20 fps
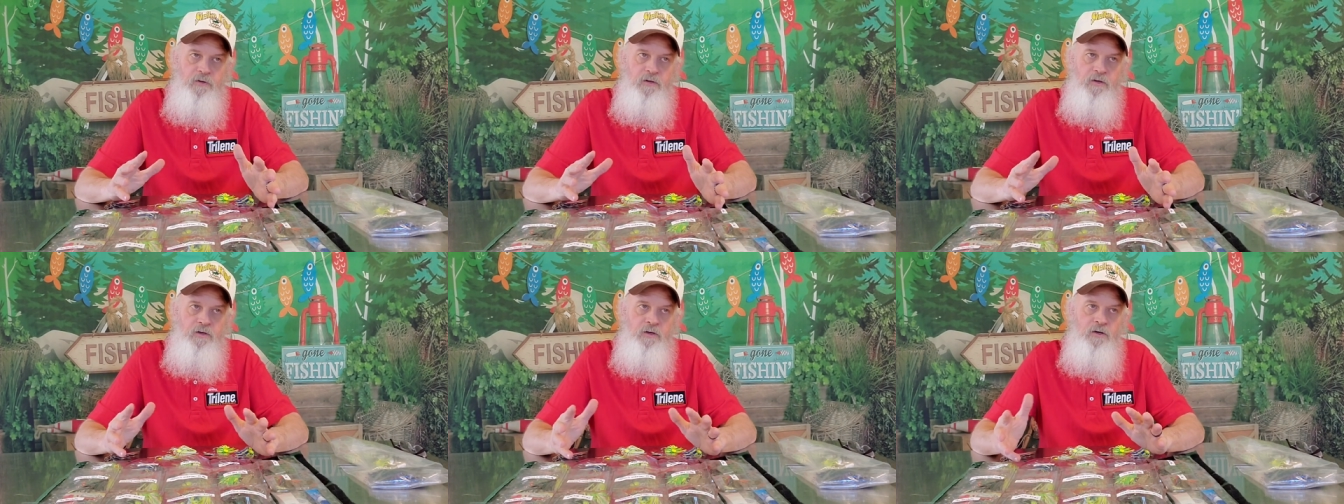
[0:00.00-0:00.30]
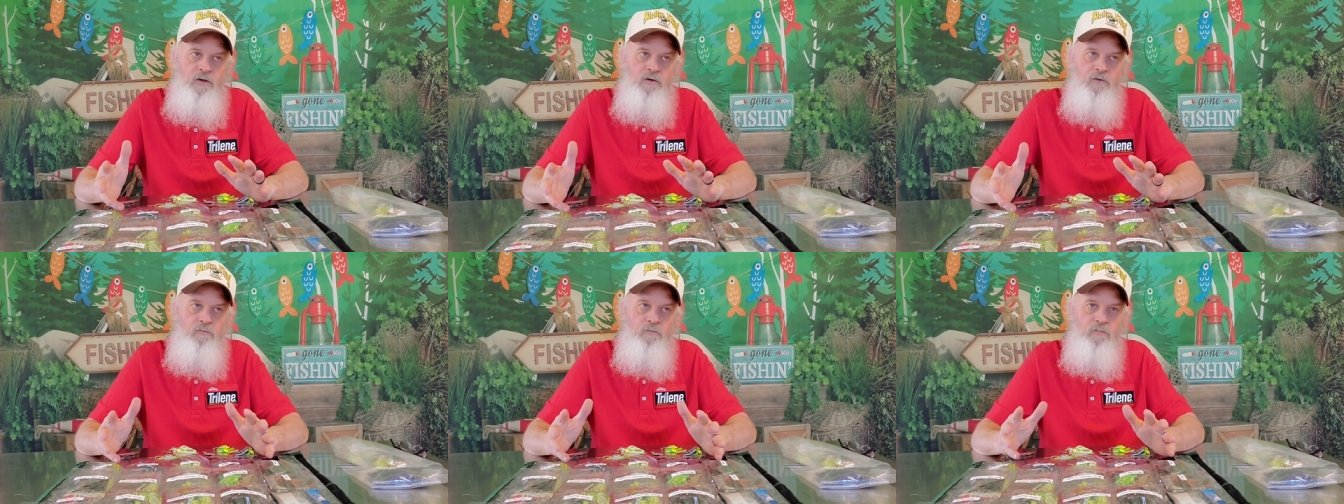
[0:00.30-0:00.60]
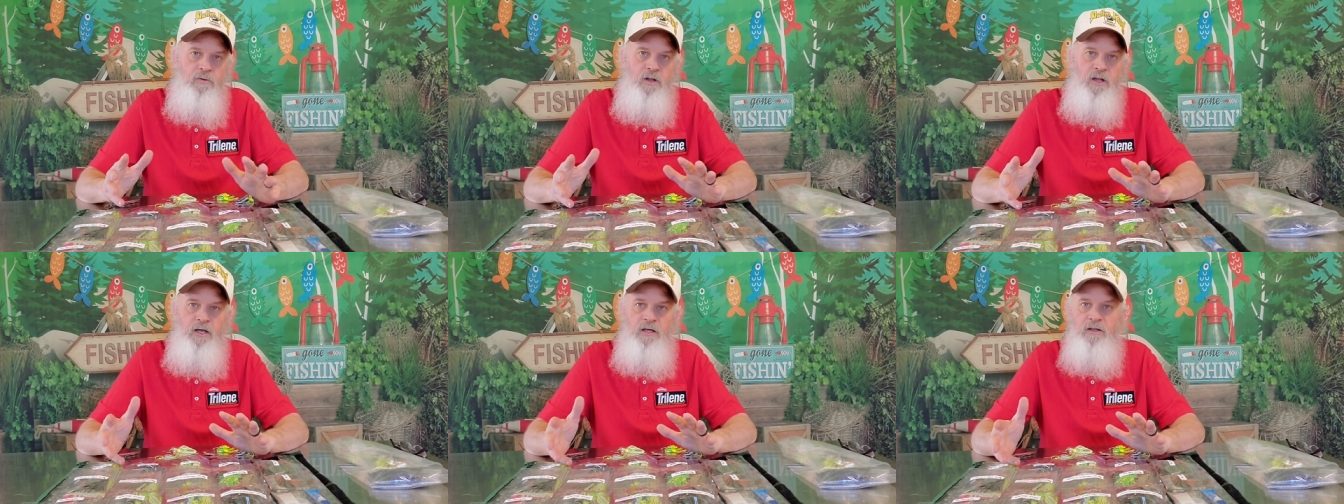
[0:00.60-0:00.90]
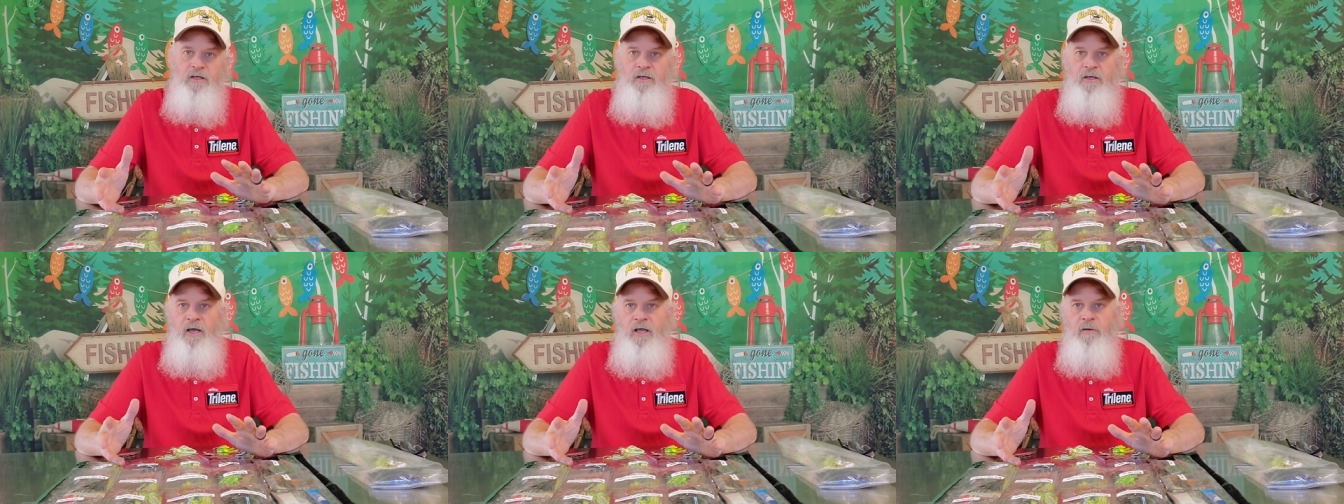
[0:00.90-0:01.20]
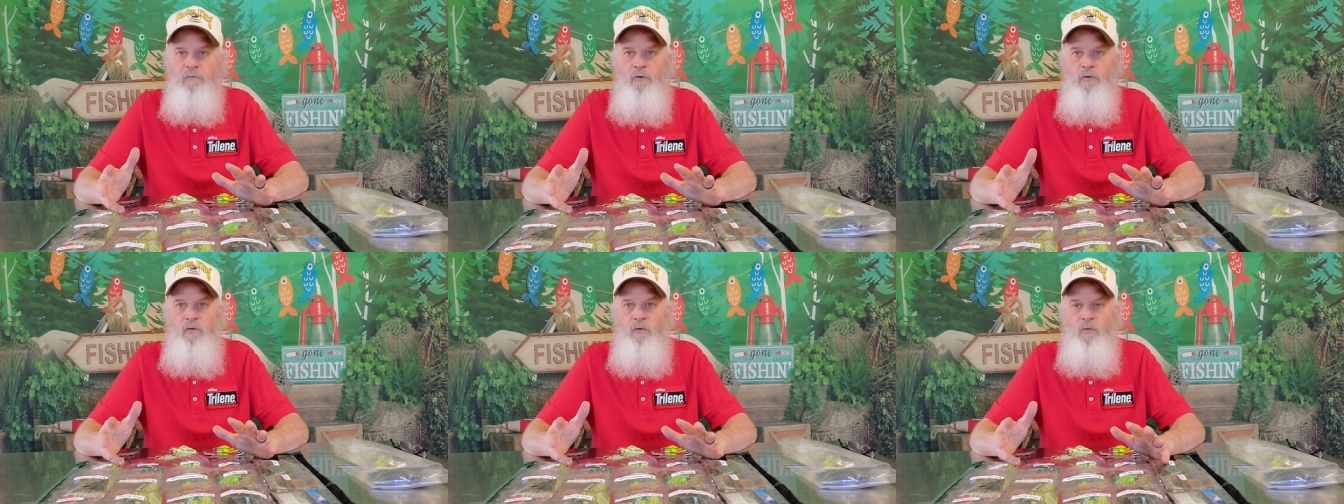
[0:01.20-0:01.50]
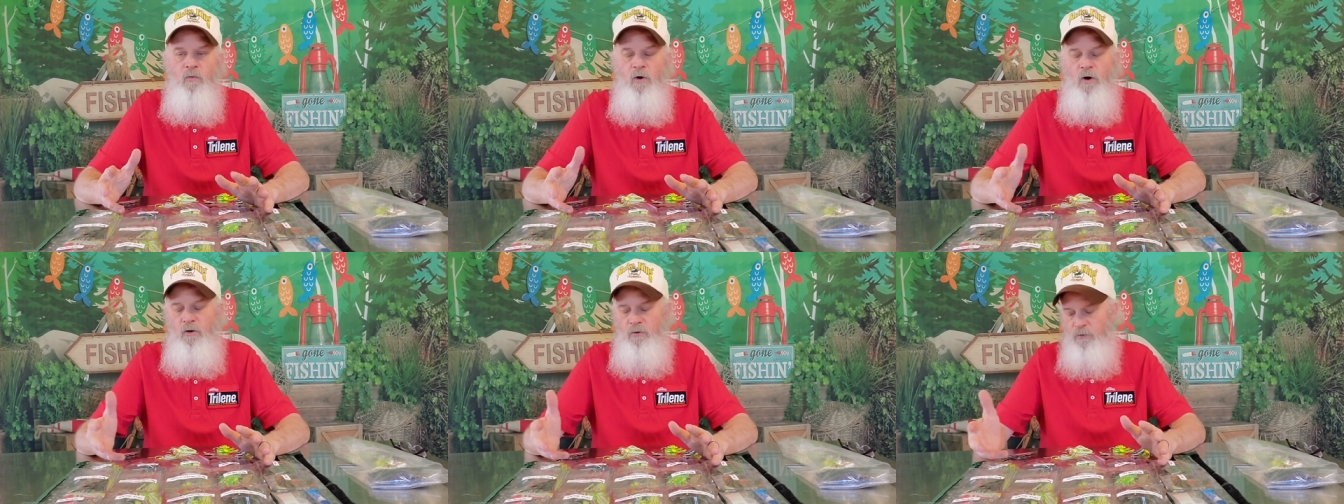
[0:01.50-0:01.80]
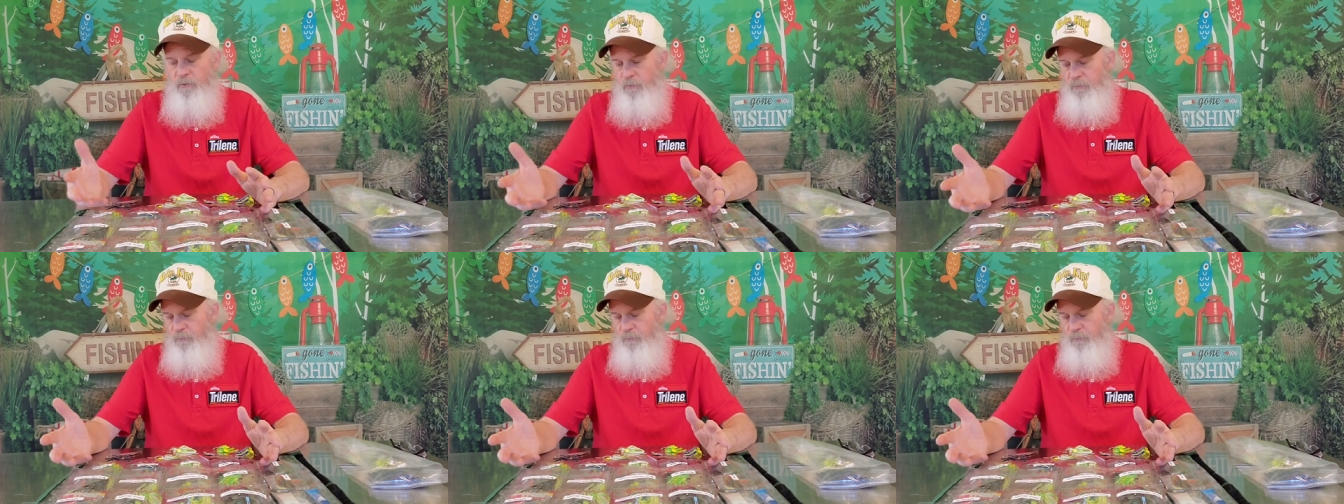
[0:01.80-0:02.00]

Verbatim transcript: you know, play the game on the water